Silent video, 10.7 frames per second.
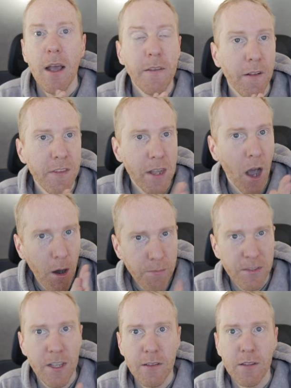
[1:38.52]
Now the
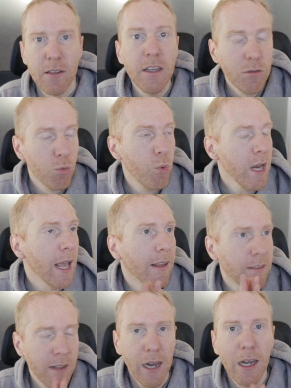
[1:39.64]
offset is really
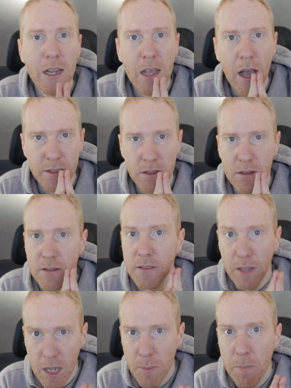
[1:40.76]
exactly as its
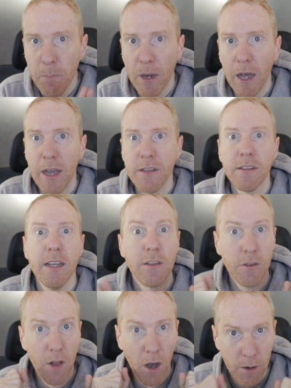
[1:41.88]
name implies,
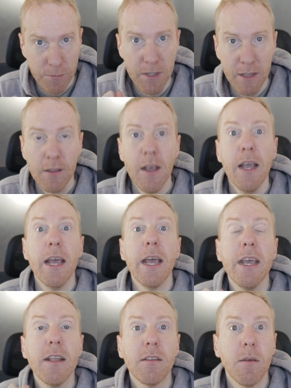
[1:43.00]
it's an offset.
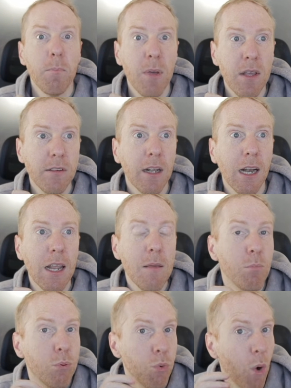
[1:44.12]
It basically
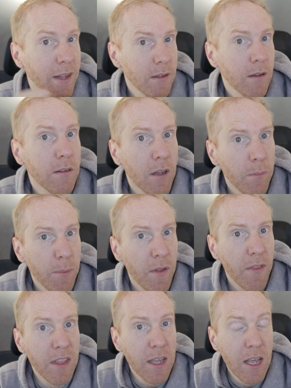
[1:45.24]
brightens up
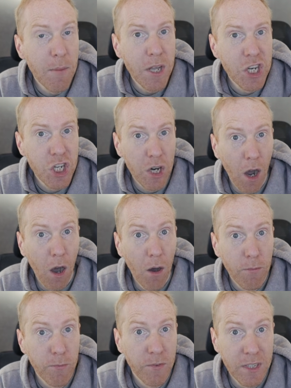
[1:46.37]
the image
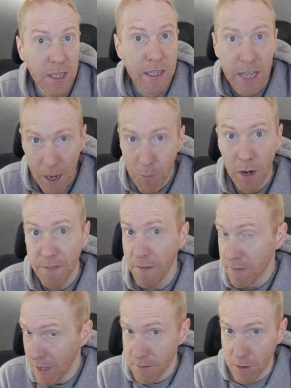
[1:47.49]
of the camera
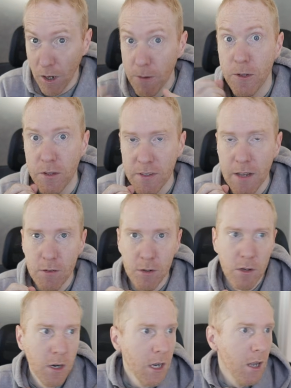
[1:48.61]
that gets off the
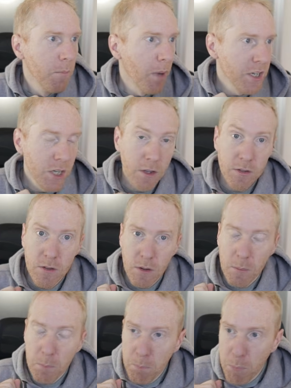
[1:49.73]
sensor by just
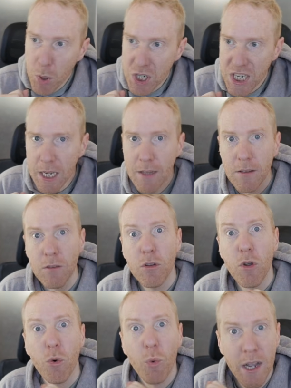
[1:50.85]
pushing it to
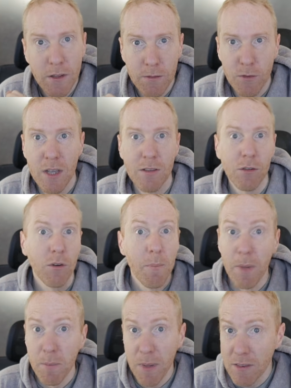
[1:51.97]
the right of the
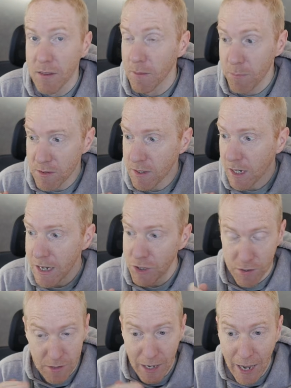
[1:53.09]
histogram, by basically
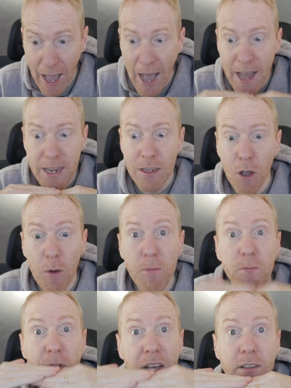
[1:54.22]
just like adding a
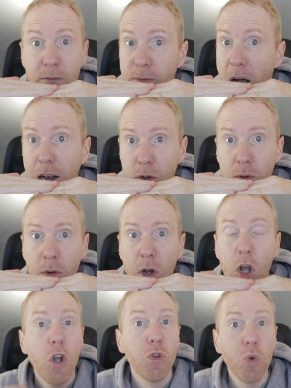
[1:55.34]
fixed value
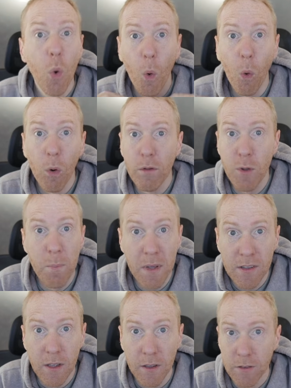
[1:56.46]
to all of the
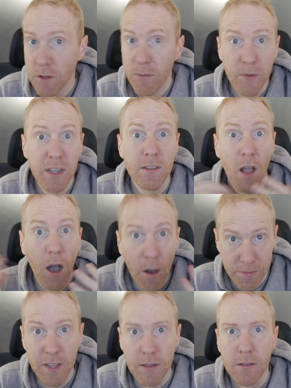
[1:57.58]
pixels, a fixed
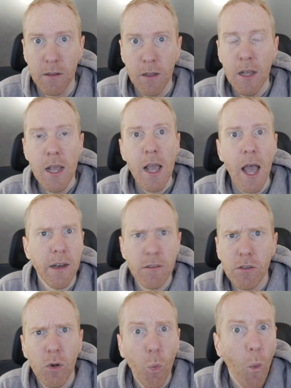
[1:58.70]
offset. And
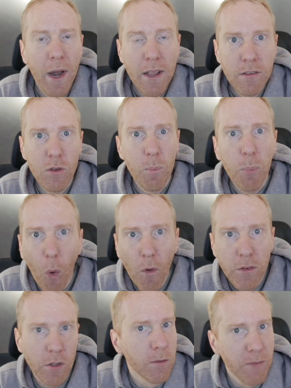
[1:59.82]
so what is the
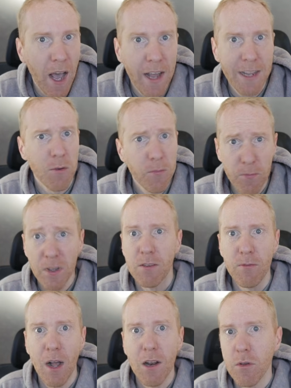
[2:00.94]
point of adding a
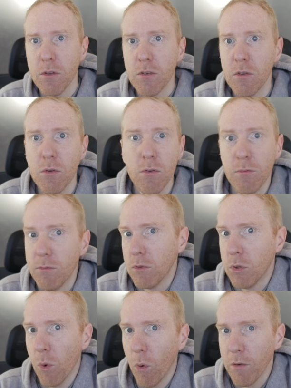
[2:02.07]
fixed values to
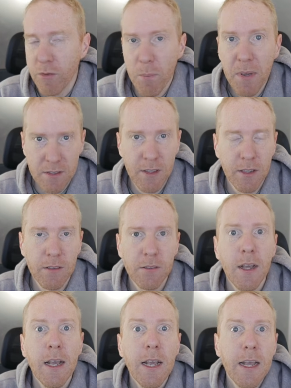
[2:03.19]
all of the pixels?